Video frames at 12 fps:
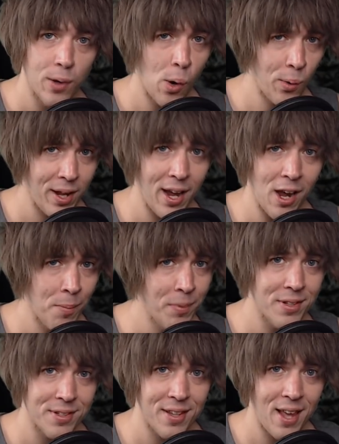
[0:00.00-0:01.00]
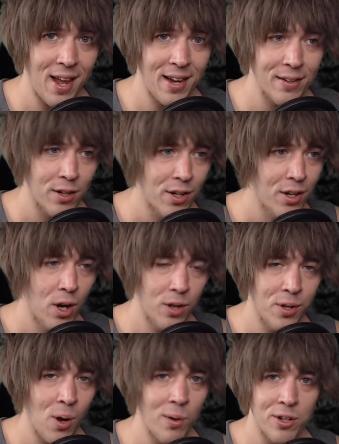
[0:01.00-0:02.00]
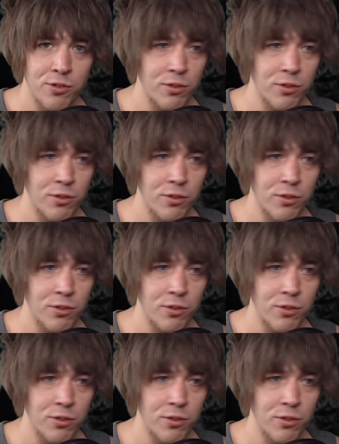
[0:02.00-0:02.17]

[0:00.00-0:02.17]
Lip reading: Okay, helmetless Kane, Atoning